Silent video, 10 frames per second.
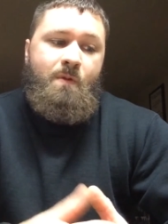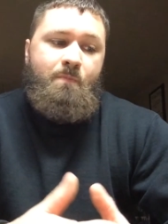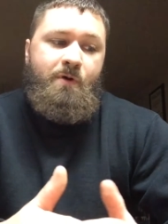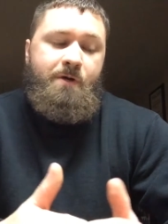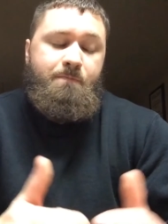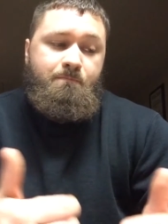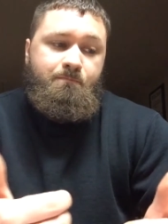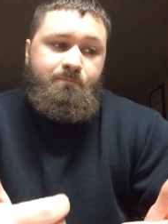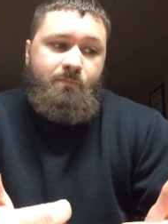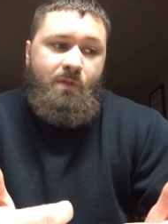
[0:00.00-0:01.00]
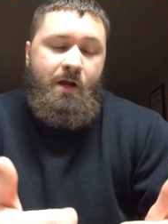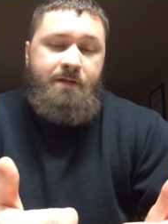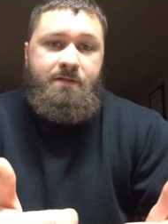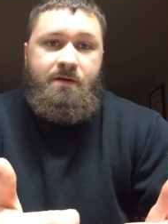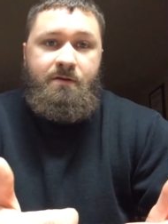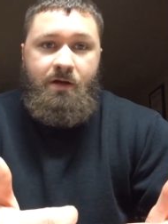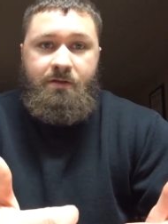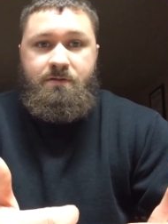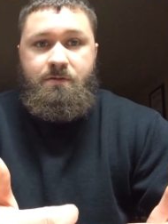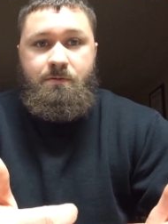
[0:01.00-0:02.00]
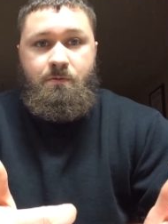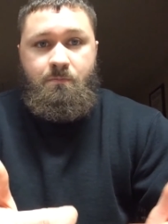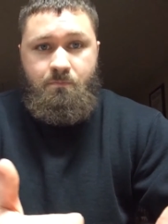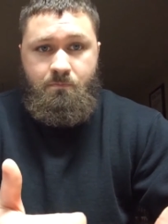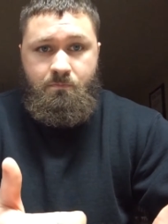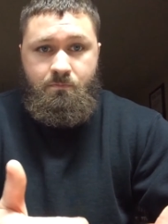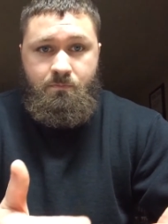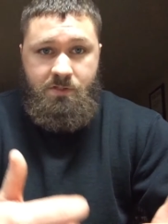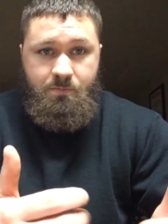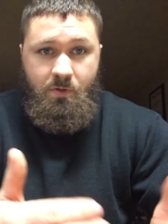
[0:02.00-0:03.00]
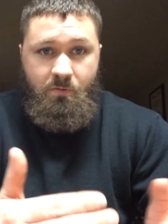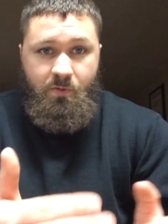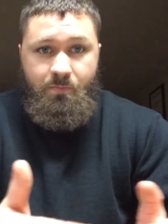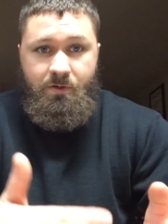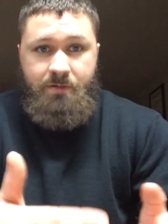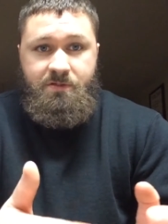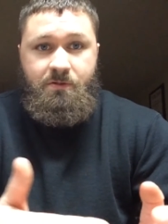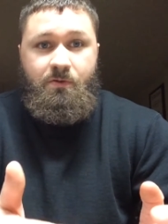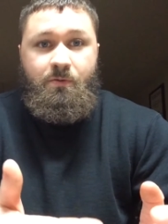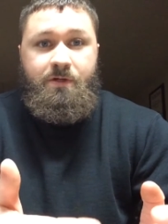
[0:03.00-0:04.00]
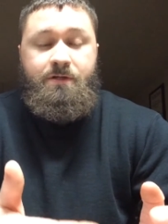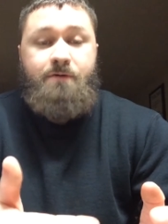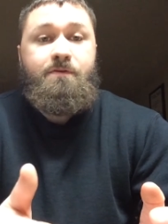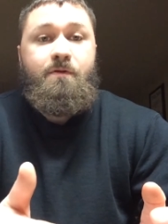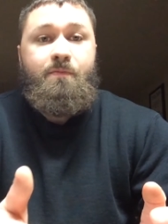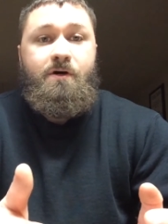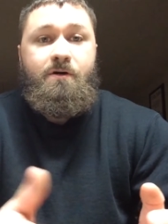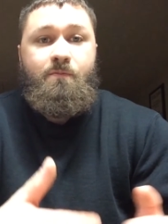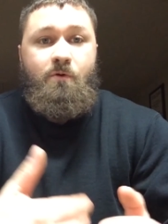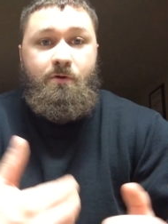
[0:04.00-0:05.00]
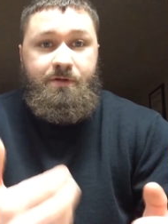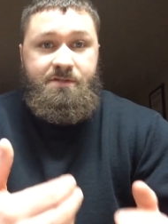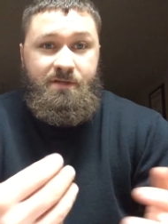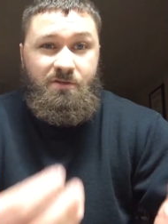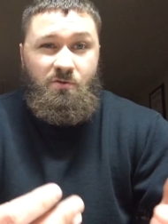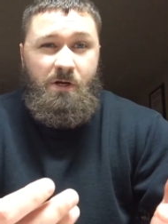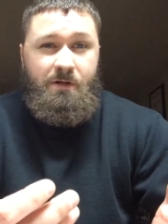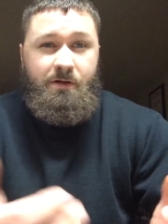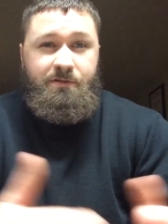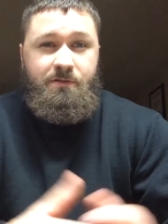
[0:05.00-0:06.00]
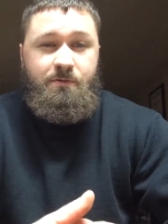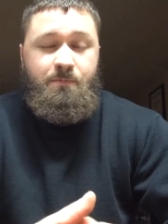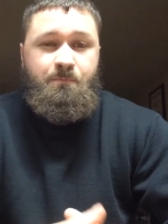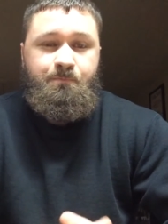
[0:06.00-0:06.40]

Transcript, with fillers: but I tend not to smoke my pipes all the way down to the bottom, or at least I try not to.